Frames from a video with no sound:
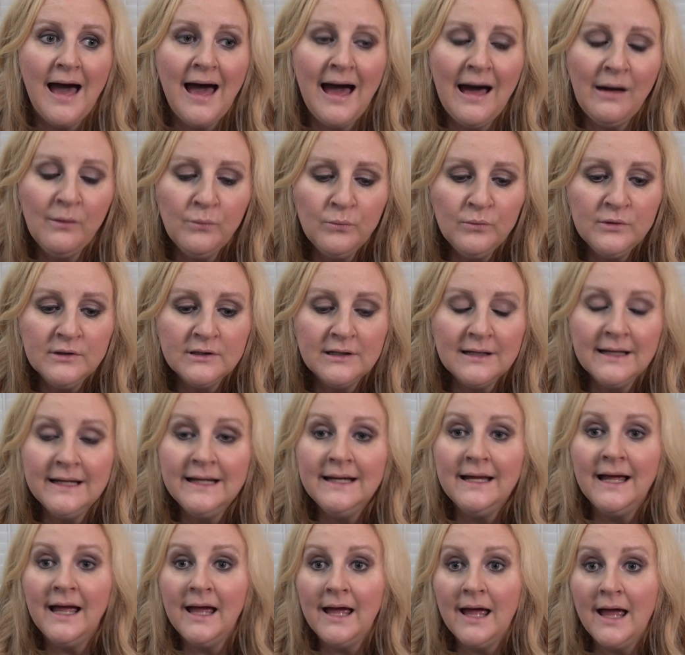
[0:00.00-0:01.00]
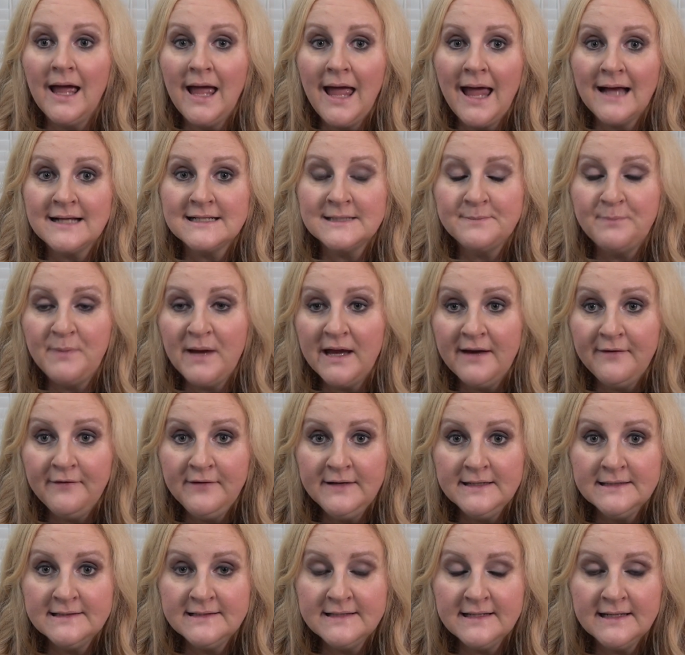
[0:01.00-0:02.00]
outwardly
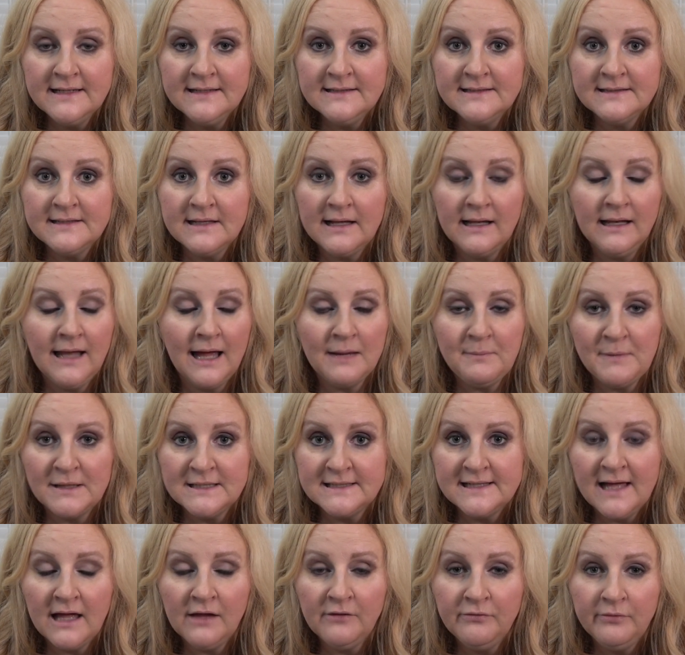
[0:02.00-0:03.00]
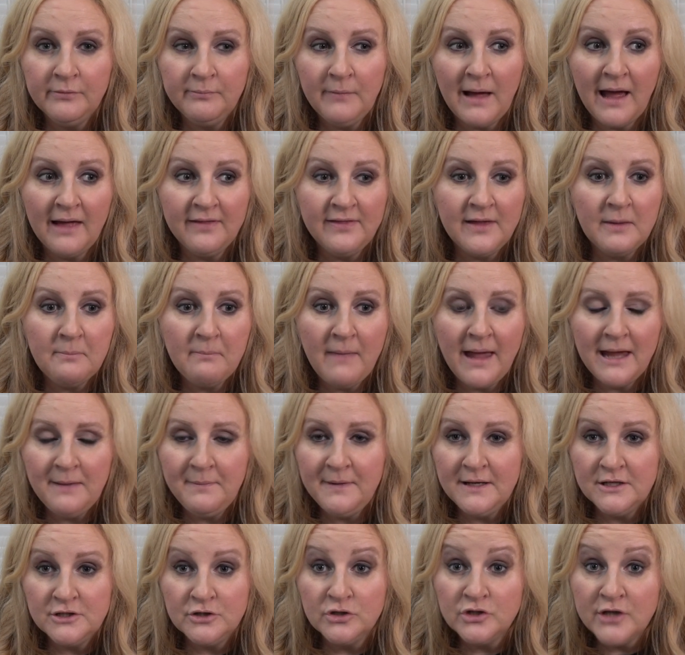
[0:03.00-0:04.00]
experiences, like myself, I think
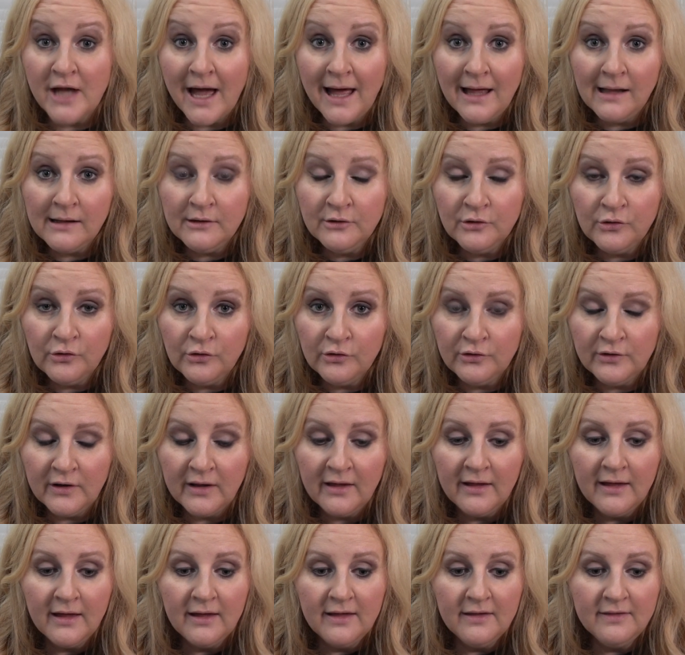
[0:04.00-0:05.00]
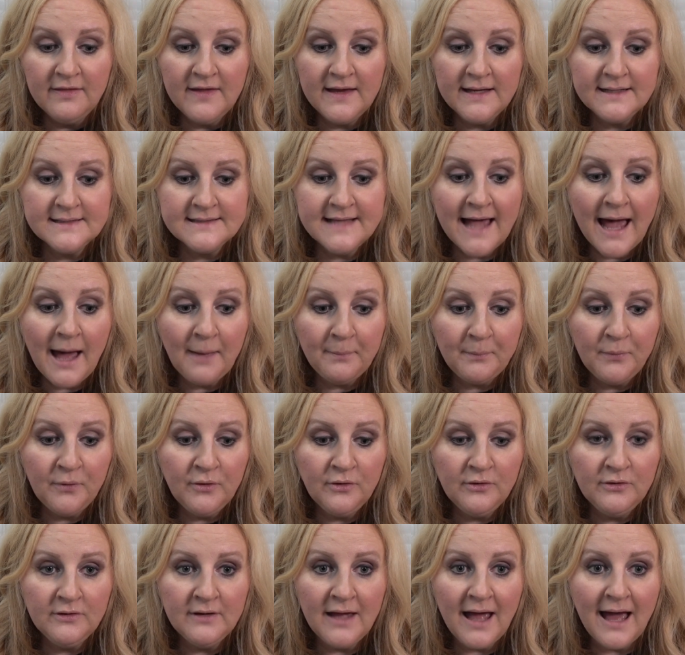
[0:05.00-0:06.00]
maybe in childhood things
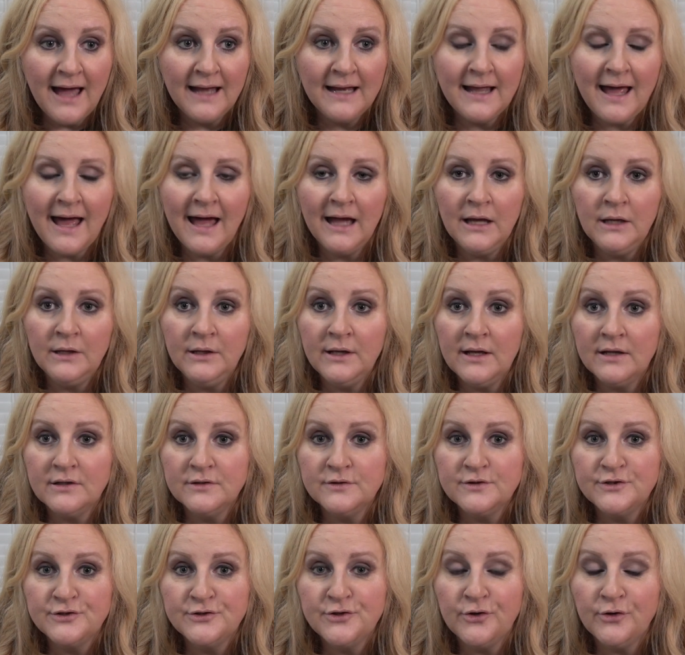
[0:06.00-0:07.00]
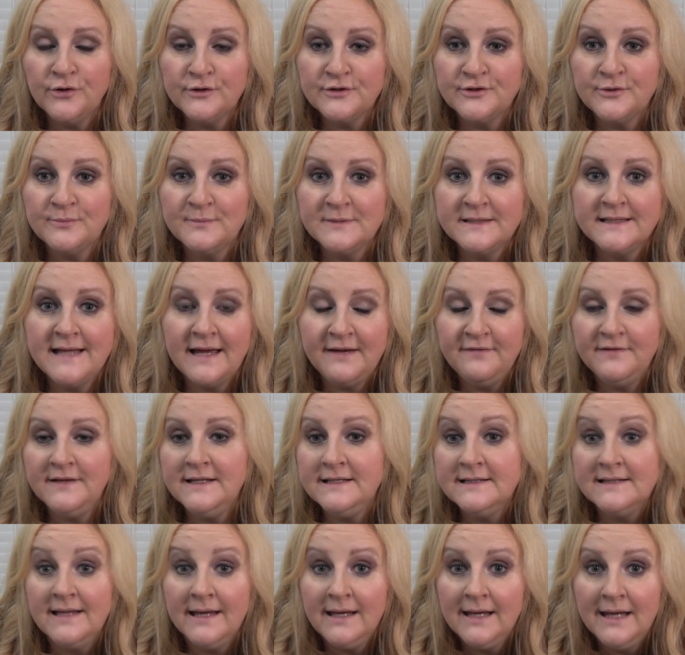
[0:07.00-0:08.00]
happened and I sought some safety
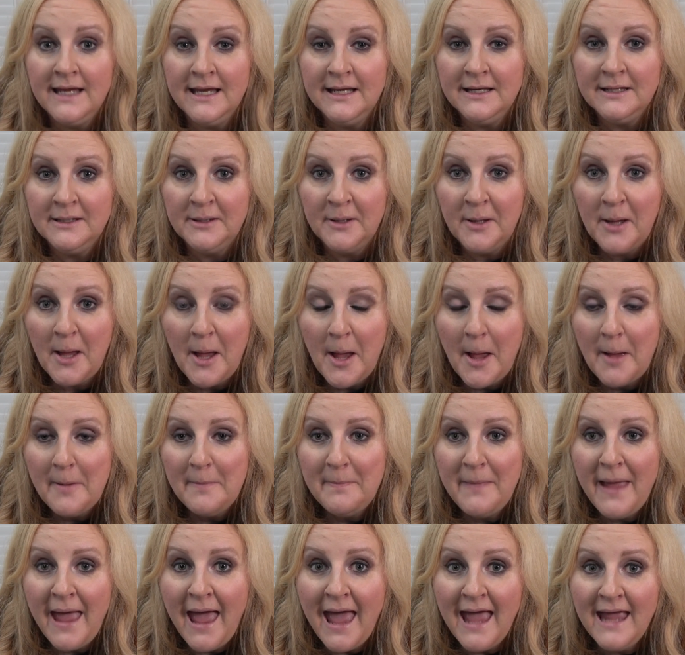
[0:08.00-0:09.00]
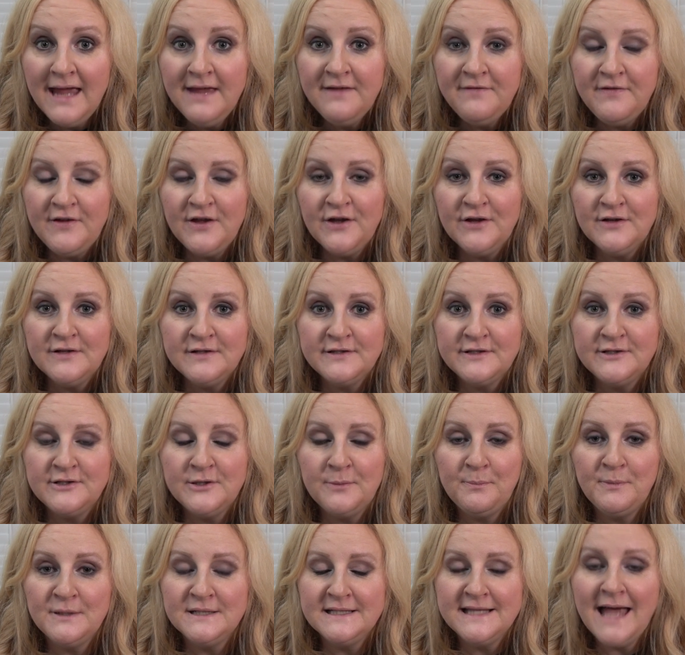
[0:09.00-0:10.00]
seeking behaviours to
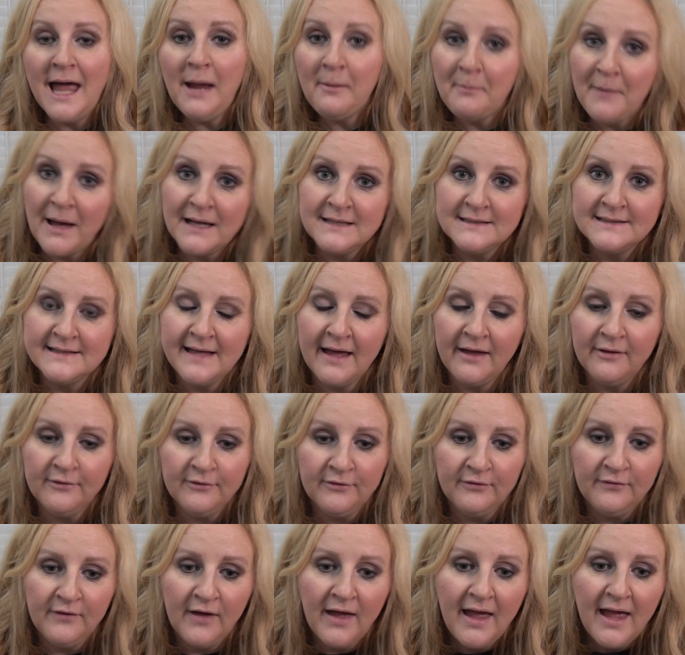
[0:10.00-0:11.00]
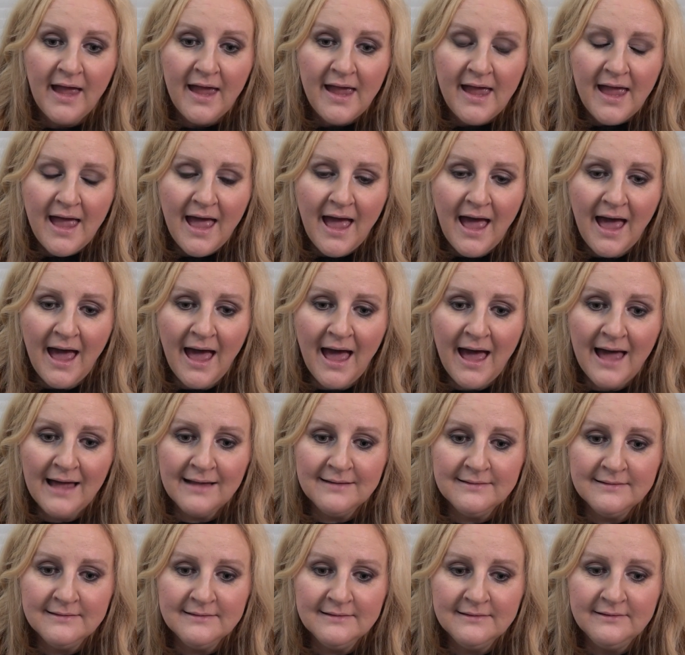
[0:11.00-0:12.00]
protect myself,
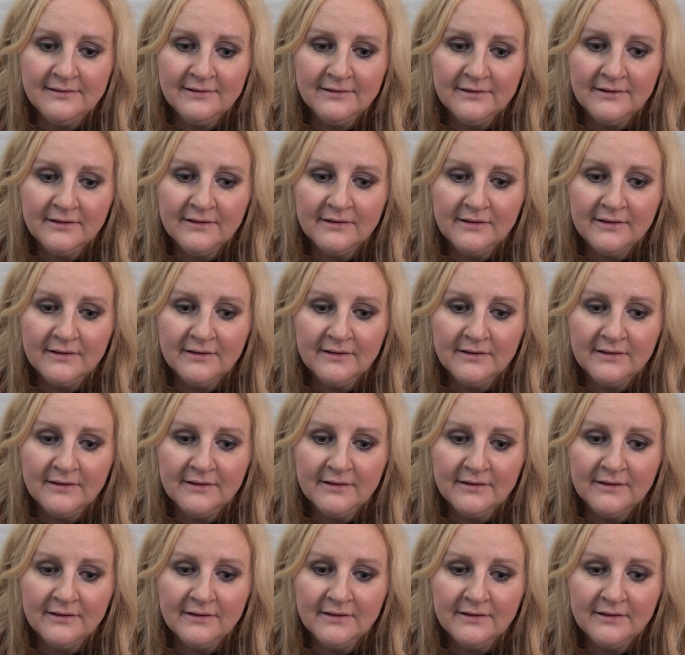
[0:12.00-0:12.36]
and